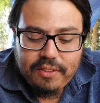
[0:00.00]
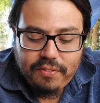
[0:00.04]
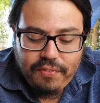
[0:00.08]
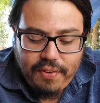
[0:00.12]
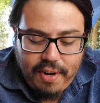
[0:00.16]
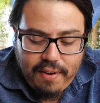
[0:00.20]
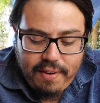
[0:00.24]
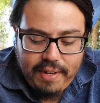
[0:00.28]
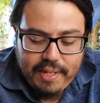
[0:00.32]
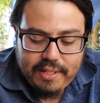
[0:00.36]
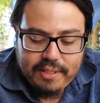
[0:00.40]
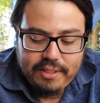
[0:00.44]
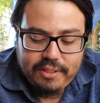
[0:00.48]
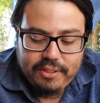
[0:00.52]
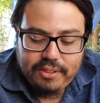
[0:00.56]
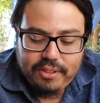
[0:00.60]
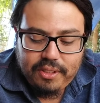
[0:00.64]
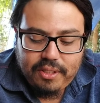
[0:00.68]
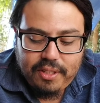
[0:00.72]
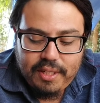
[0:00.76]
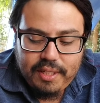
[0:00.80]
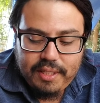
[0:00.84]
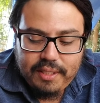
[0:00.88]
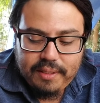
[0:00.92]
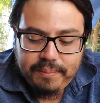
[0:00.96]
very
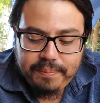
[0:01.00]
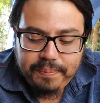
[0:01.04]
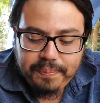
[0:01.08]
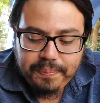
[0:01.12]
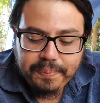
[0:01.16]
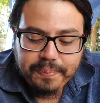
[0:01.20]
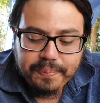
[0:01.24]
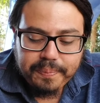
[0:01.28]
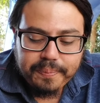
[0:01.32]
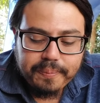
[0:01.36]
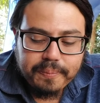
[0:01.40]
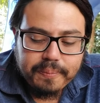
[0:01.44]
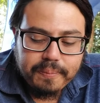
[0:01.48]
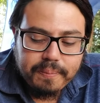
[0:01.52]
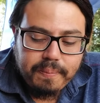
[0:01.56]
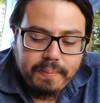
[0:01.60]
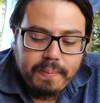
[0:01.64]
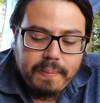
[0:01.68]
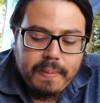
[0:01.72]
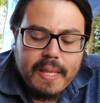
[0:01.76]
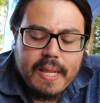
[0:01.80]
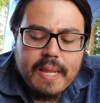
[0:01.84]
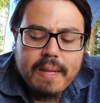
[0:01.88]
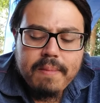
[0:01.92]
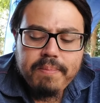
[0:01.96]
concerning.
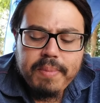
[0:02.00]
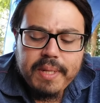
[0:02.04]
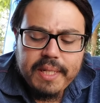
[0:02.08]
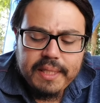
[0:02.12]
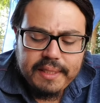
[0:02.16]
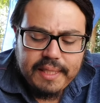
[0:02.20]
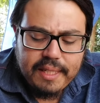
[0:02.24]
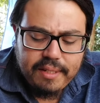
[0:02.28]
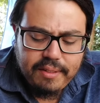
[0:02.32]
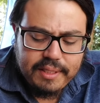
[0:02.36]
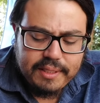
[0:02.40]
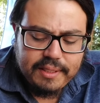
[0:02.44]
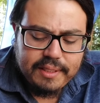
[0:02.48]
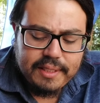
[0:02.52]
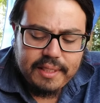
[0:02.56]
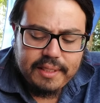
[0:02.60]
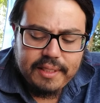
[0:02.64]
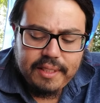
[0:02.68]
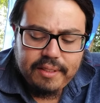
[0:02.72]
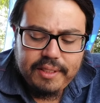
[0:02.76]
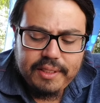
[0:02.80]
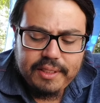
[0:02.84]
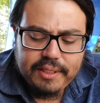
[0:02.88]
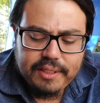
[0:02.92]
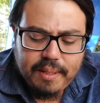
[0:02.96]
But there is
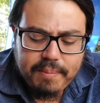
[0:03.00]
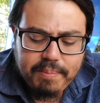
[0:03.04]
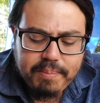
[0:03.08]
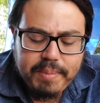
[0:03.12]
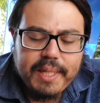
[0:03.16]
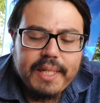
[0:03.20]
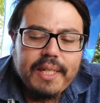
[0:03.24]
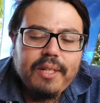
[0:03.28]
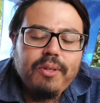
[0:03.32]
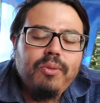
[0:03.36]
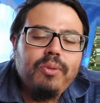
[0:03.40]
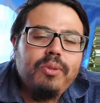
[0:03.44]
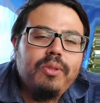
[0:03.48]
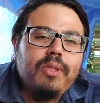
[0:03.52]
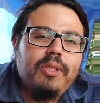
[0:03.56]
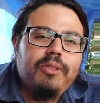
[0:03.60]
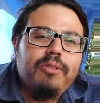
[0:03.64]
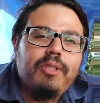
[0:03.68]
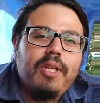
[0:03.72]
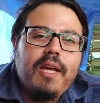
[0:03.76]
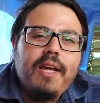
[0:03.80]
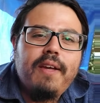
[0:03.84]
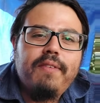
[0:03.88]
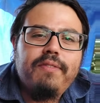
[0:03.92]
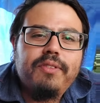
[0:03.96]
somebody who
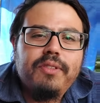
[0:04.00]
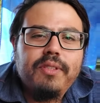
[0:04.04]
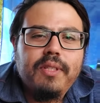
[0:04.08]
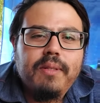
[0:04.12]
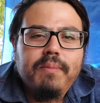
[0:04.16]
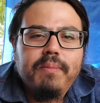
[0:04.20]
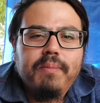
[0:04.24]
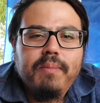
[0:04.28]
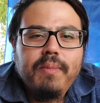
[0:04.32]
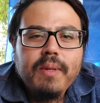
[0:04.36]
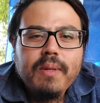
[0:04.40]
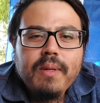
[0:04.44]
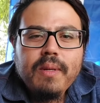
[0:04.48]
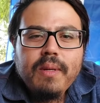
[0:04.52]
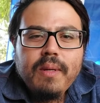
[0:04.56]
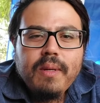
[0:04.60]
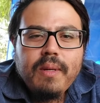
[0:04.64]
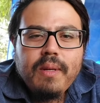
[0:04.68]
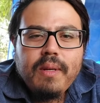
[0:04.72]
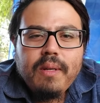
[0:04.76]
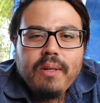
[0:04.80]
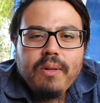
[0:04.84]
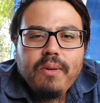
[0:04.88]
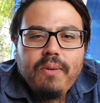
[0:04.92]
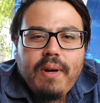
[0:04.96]
does have some,
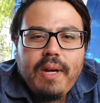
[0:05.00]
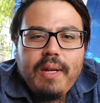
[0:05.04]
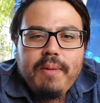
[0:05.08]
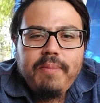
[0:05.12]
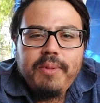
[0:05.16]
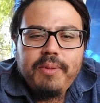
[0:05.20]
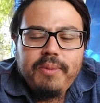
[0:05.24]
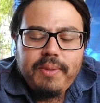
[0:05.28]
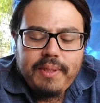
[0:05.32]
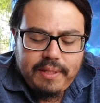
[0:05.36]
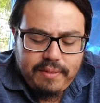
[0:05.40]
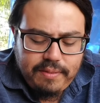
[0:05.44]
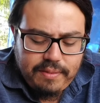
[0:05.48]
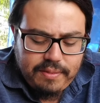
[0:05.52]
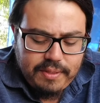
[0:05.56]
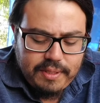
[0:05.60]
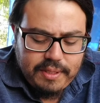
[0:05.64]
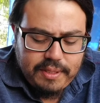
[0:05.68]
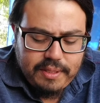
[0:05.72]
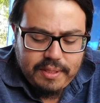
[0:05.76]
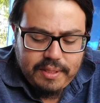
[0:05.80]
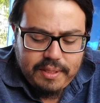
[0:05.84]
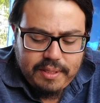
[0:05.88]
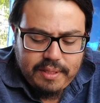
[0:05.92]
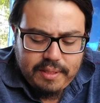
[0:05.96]
who I believe
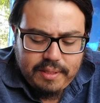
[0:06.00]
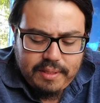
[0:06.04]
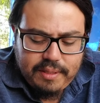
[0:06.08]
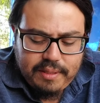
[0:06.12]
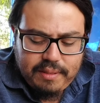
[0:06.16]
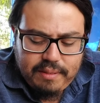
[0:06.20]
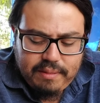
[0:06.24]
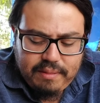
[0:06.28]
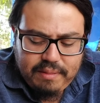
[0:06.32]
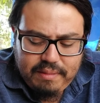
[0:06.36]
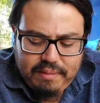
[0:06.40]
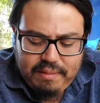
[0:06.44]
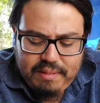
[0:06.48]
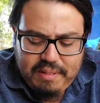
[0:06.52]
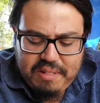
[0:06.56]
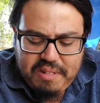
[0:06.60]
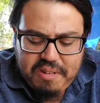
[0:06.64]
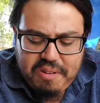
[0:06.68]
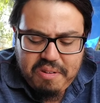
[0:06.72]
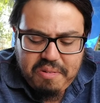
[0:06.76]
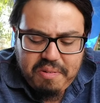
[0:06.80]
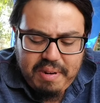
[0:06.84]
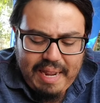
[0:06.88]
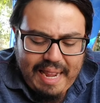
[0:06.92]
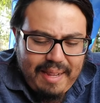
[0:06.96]
is,
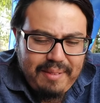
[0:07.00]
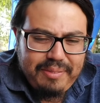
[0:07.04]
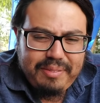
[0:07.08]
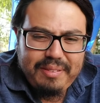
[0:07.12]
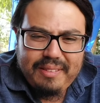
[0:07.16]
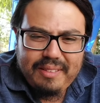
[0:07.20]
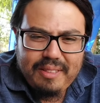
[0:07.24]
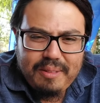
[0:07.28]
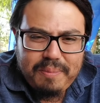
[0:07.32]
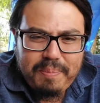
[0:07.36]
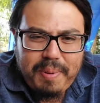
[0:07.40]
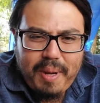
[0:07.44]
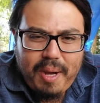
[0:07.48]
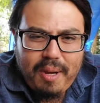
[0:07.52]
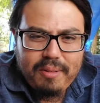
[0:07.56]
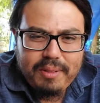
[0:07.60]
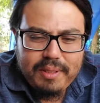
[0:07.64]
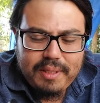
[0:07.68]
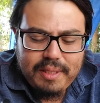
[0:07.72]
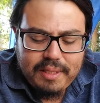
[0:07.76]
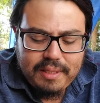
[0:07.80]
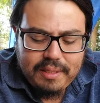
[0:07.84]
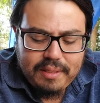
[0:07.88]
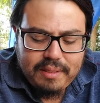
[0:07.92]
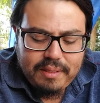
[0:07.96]
absent of
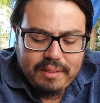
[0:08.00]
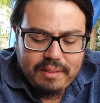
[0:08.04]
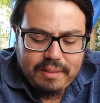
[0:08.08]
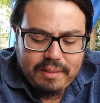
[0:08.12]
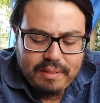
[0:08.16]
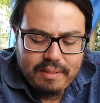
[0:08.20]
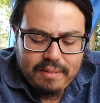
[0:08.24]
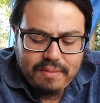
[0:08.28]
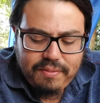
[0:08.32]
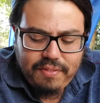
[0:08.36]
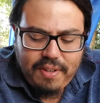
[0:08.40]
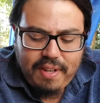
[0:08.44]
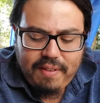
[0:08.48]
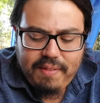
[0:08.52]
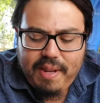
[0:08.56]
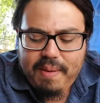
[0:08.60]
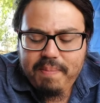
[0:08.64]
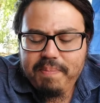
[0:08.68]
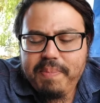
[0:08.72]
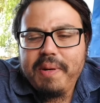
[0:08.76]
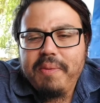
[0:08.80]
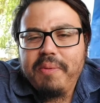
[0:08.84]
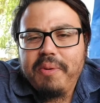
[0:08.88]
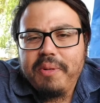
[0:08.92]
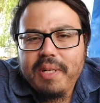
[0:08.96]
politics. Fabian
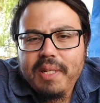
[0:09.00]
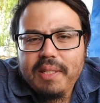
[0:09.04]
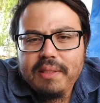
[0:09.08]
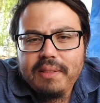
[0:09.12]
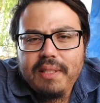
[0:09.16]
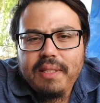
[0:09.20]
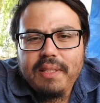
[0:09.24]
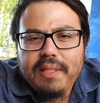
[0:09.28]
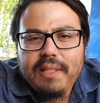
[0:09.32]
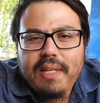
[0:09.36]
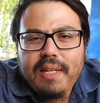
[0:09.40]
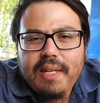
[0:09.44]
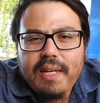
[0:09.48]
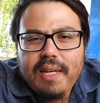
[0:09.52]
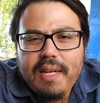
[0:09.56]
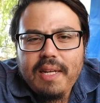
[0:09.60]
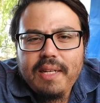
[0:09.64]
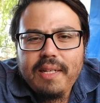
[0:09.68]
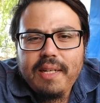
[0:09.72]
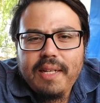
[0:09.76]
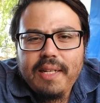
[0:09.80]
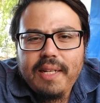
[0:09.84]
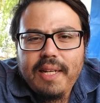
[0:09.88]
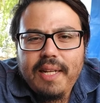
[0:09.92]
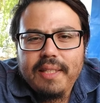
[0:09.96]
Pavon. I think
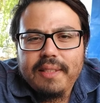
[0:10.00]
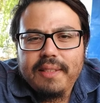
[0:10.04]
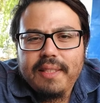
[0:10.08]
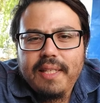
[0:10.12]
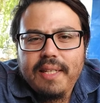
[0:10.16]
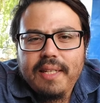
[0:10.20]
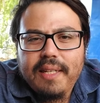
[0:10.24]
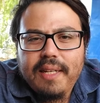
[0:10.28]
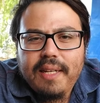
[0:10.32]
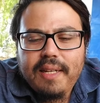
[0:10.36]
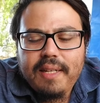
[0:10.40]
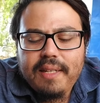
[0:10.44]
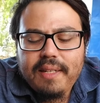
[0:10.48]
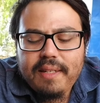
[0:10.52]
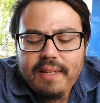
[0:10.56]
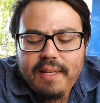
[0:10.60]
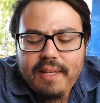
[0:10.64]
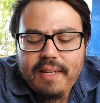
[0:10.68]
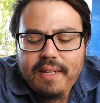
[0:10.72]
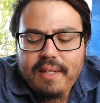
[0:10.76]
I like that guy.